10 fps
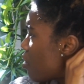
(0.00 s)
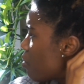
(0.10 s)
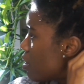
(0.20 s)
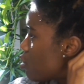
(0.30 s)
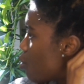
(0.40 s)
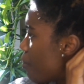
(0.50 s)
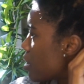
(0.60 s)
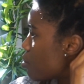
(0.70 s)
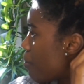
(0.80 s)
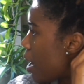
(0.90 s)
really too
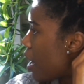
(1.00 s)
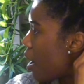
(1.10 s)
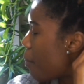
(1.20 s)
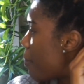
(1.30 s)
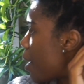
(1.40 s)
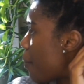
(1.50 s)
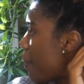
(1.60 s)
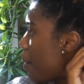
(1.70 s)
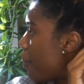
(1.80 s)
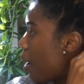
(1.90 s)
much mind about
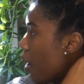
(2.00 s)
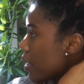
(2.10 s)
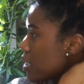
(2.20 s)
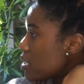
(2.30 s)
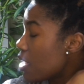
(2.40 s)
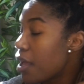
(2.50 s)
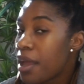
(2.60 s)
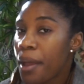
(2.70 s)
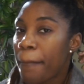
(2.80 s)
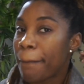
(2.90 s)
my parts,
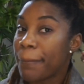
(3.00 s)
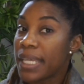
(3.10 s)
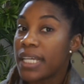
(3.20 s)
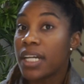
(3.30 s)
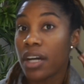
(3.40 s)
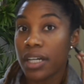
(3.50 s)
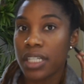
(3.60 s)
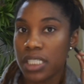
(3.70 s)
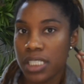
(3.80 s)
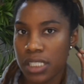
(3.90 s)

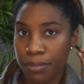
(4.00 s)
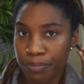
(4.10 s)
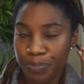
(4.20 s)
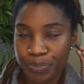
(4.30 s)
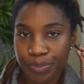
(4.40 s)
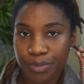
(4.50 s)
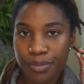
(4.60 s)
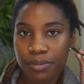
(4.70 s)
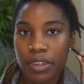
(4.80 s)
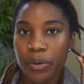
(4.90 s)
because
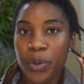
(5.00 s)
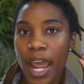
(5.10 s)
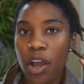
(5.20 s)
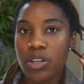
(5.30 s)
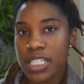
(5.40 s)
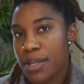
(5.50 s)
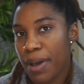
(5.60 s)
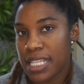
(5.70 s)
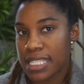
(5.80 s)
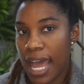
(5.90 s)
when I go see
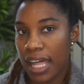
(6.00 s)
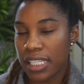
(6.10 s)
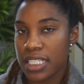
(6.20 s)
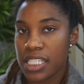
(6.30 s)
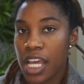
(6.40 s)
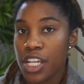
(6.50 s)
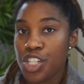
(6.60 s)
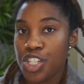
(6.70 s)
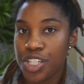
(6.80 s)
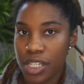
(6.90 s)
my stylist,
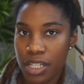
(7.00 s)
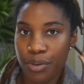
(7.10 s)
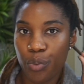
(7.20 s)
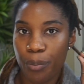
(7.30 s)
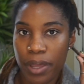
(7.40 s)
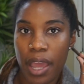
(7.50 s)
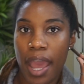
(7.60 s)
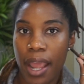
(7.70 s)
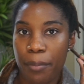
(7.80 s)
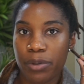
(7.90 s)
she will be
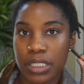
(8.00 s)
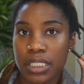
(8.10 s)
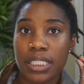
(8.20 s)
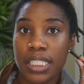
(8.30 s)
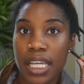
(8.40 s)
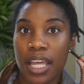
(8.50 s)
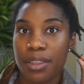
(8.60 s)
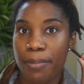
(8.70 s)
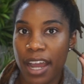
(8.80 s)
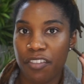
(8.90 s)
able to see in
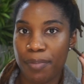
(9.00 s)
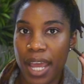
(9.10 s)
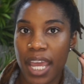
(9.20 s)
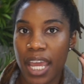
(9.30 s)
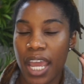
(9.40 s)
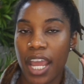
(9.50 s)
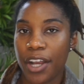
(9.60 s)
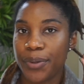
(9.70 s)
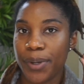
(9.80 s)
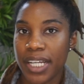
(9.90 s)
the back of my head and
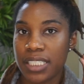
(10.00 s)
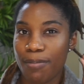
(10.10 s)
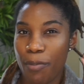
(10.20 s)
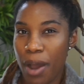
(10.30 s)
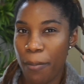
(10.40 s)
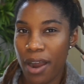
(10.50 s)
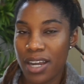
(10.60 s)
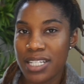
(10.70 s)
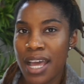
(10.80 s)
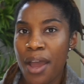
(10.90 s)
correct some of my
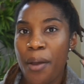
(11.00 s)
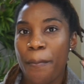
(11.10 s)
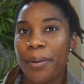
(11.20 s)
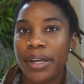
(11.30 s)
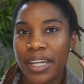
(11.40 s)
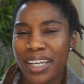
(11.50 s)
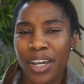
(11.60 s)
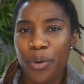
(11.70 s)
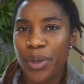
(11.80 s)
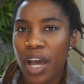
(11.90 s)
parts.
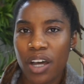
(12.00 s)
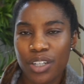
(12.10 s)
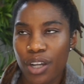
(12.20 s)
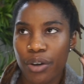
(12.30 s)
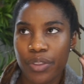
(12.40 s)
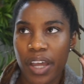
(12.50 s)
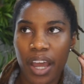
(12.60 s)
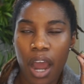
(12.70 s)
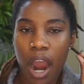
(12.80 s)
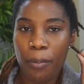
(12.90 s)
But we all know that our